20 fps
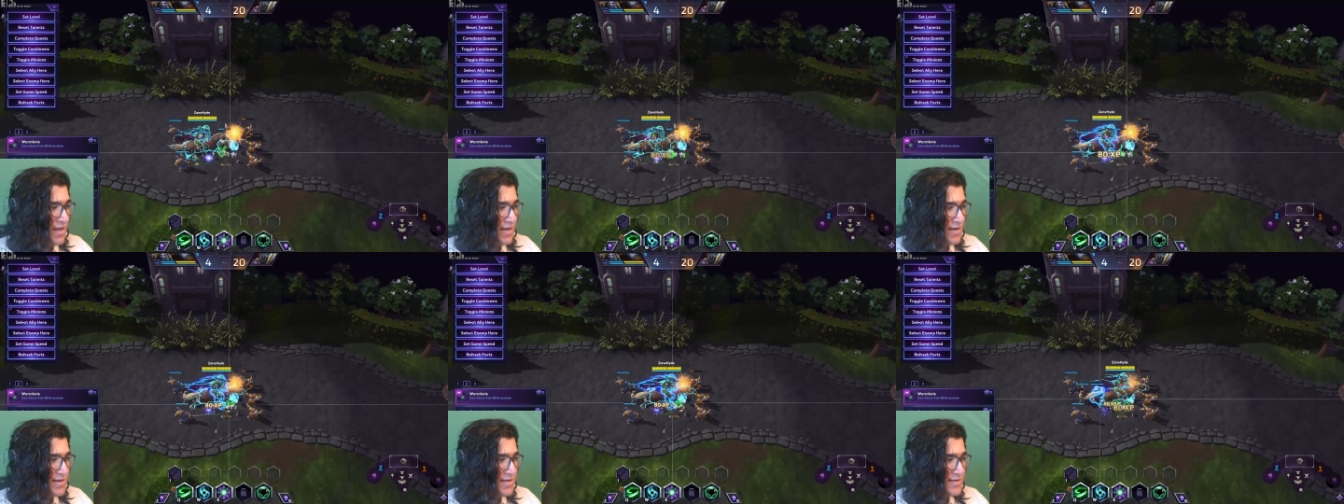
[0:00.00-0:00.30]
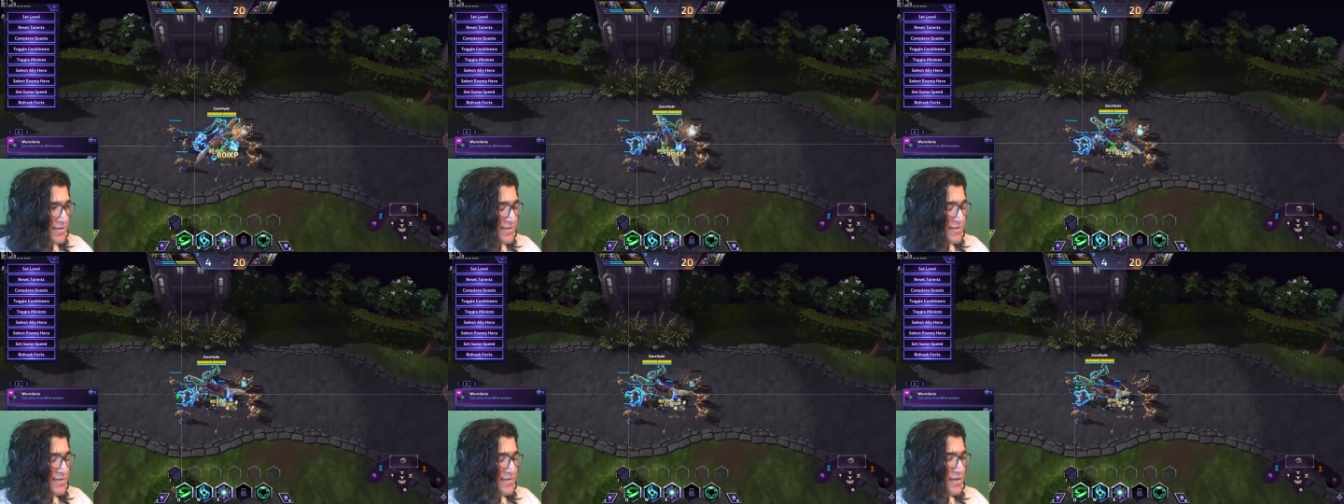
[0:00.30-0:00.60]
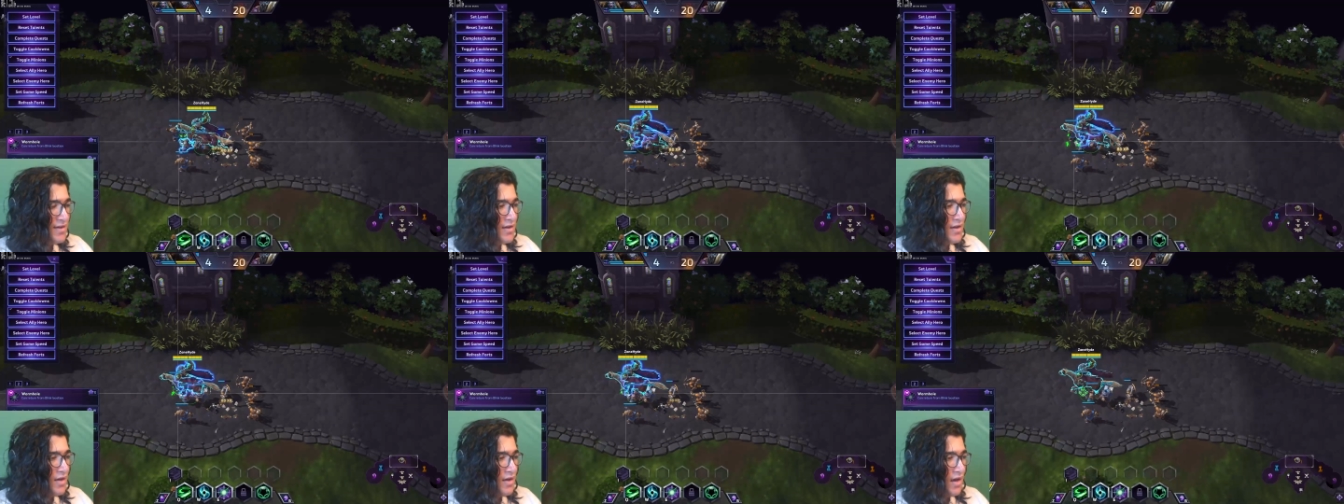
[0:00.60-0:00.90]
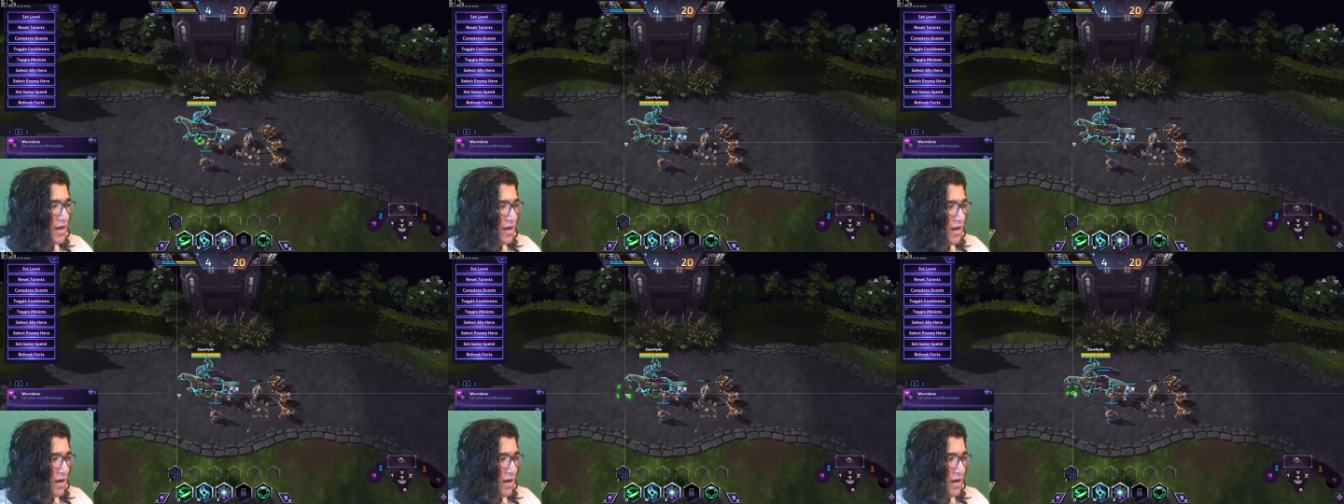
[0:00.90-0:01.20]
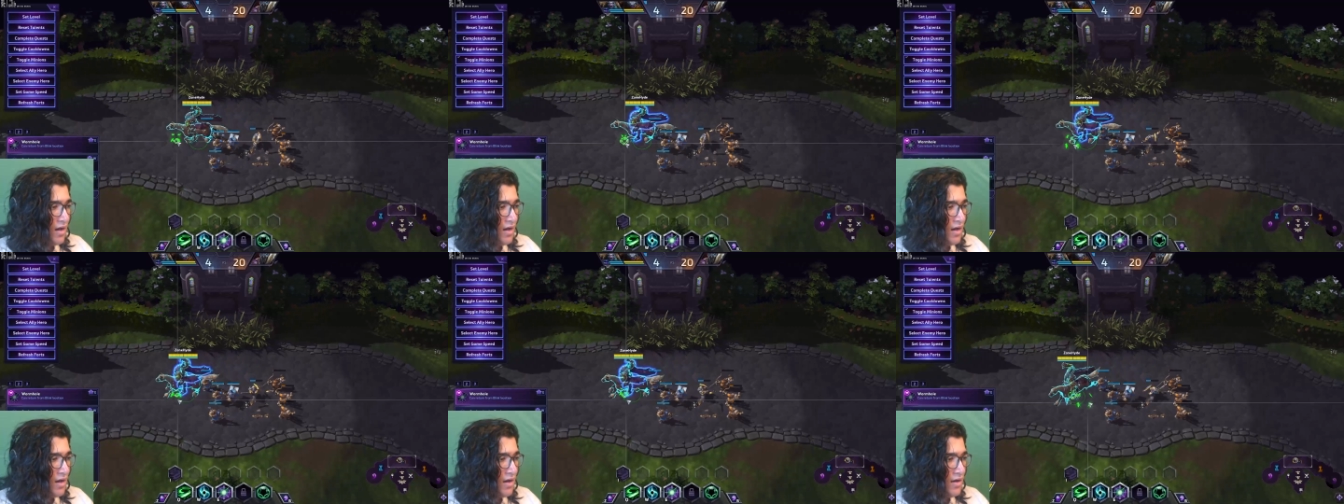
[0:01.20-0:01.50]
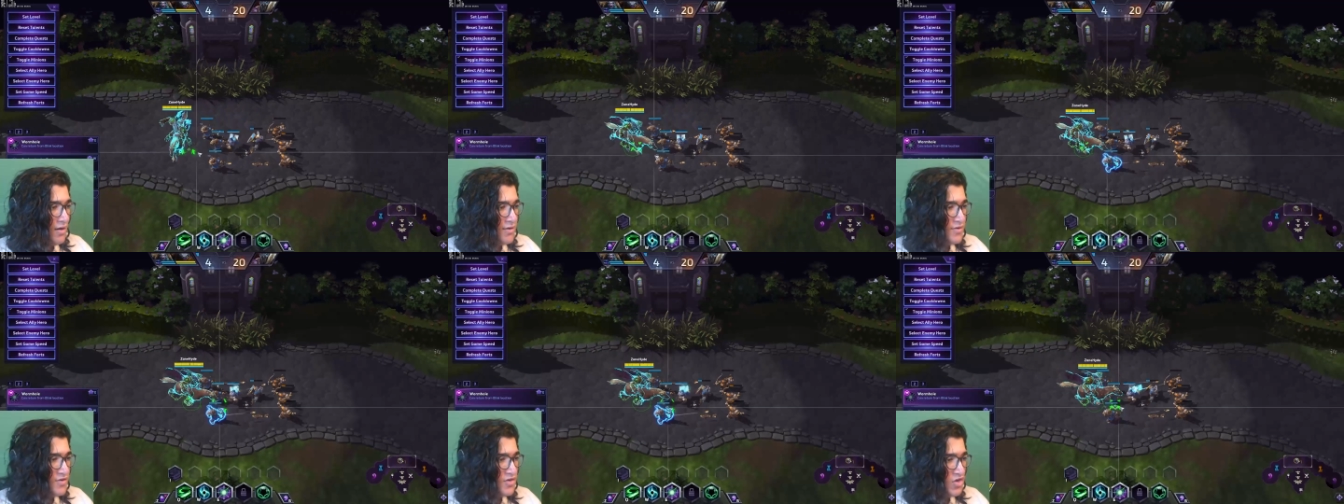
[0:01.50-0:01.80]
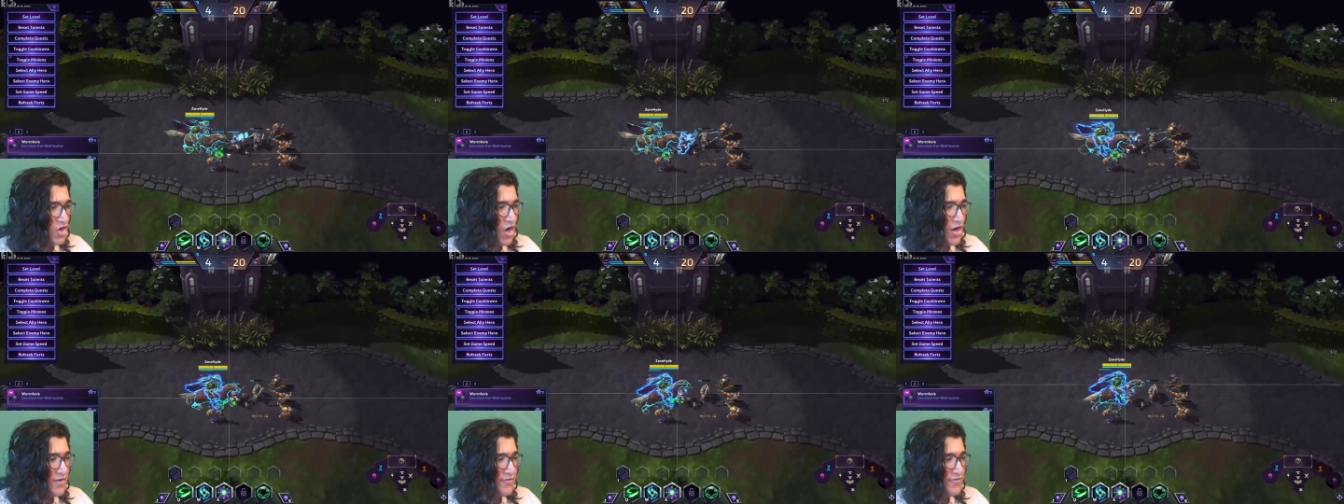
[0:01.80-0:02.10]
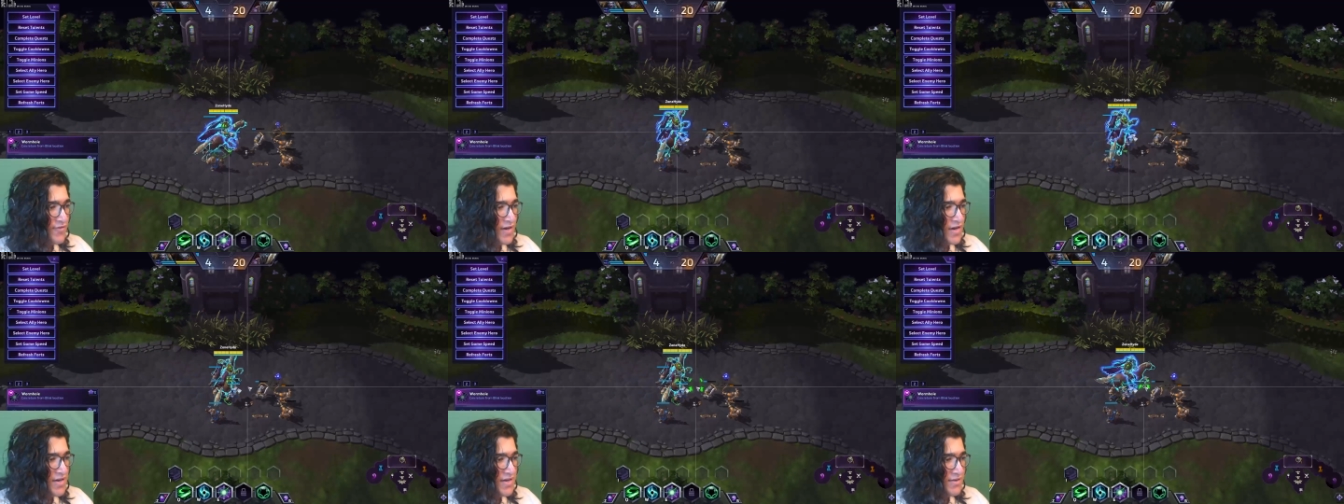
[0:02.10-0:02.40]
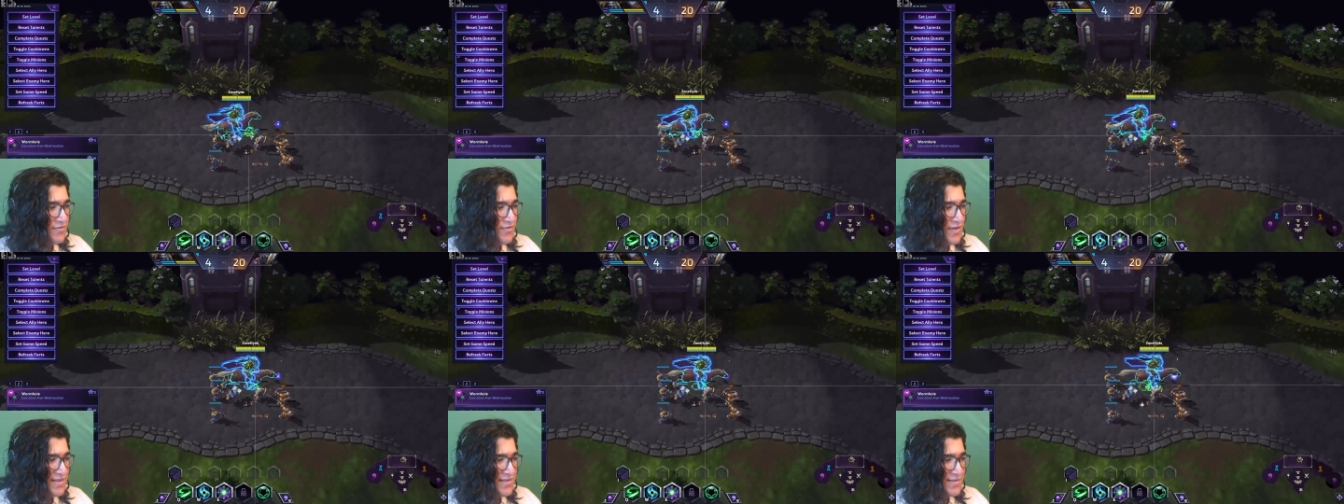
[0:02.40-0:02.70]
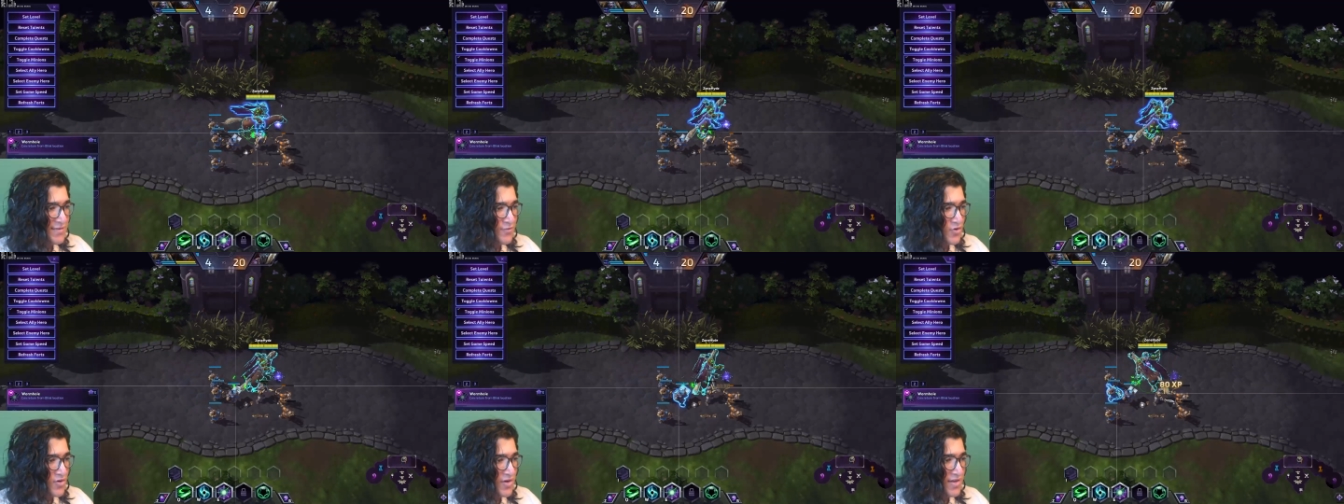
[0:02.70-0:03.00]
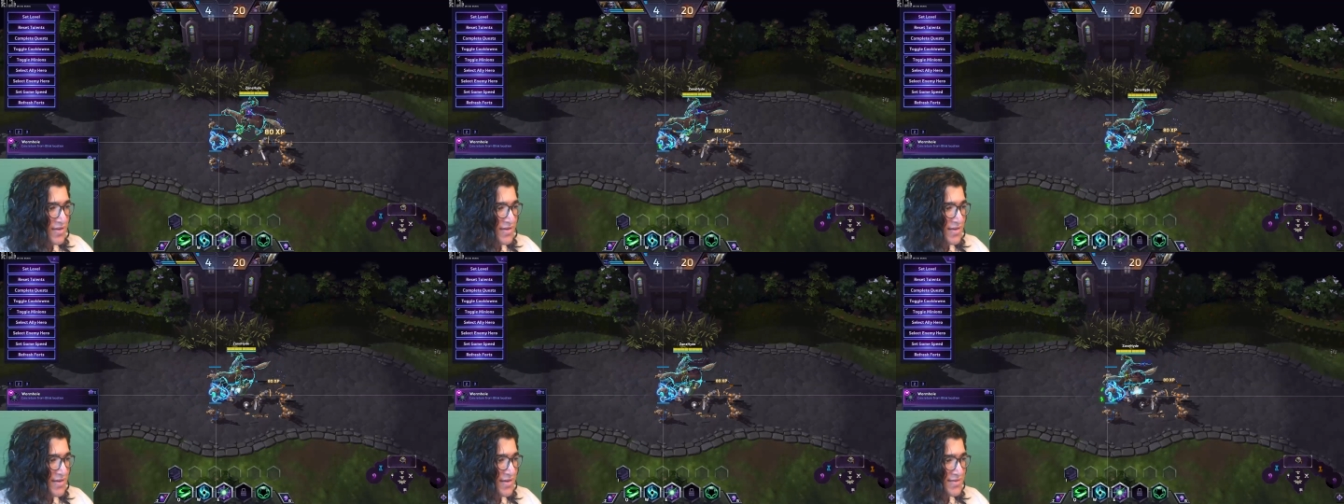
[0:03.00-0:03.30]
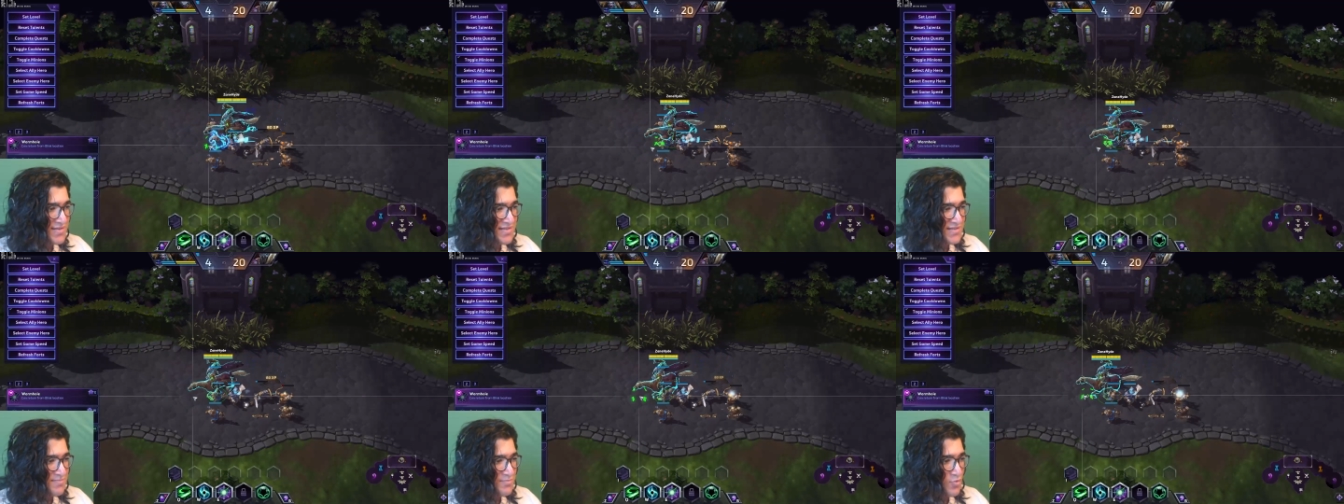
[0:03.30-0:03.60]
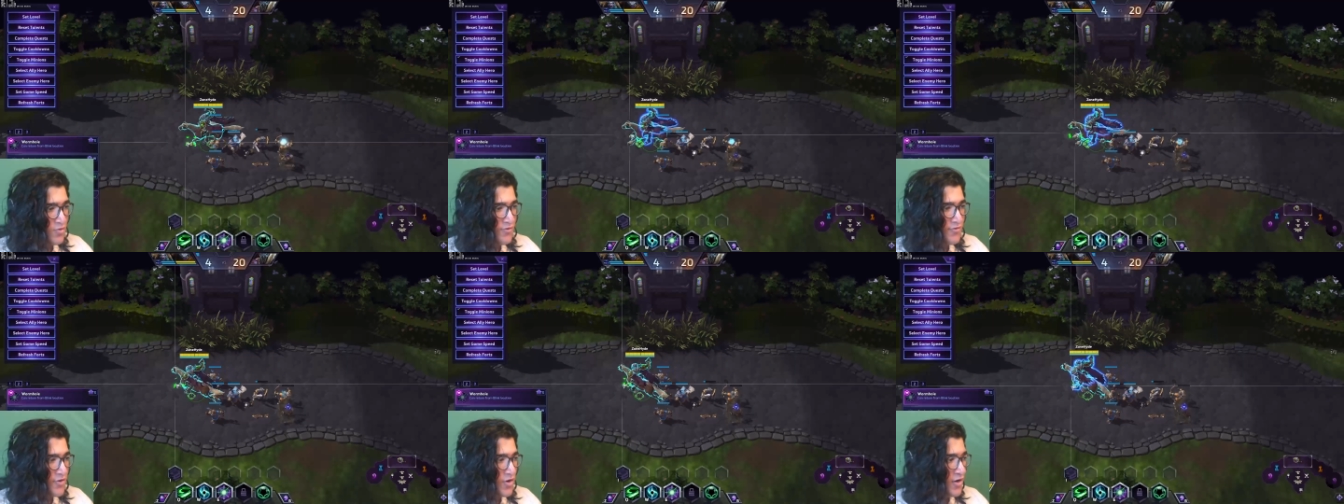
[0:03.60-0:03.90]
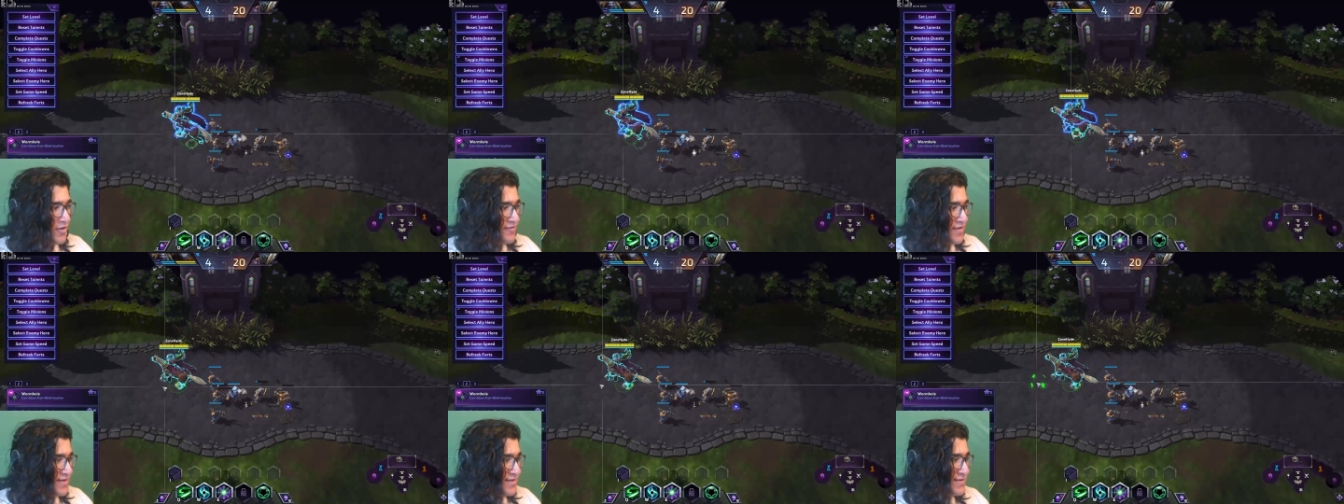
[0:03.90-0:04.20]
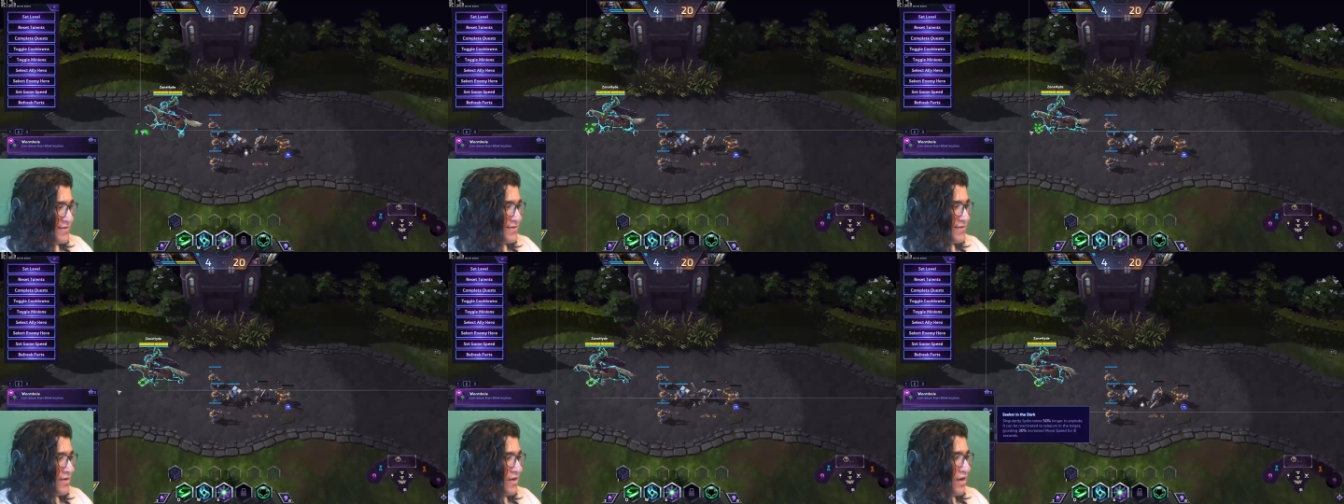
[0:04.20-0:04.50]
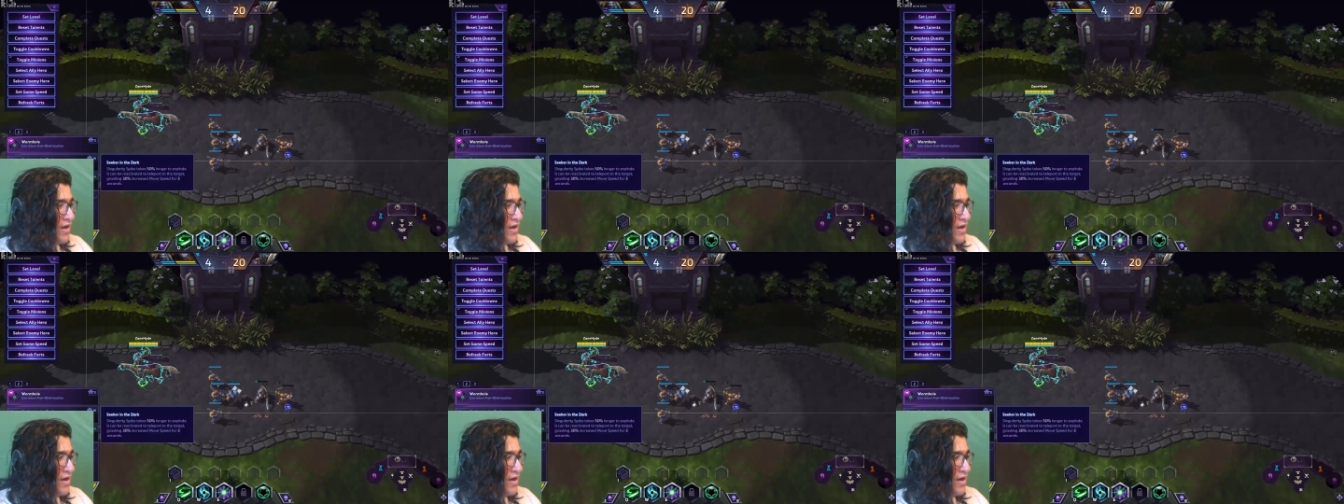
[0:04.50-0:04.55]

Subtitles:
and it's not very defensive oriented. It's more for offense.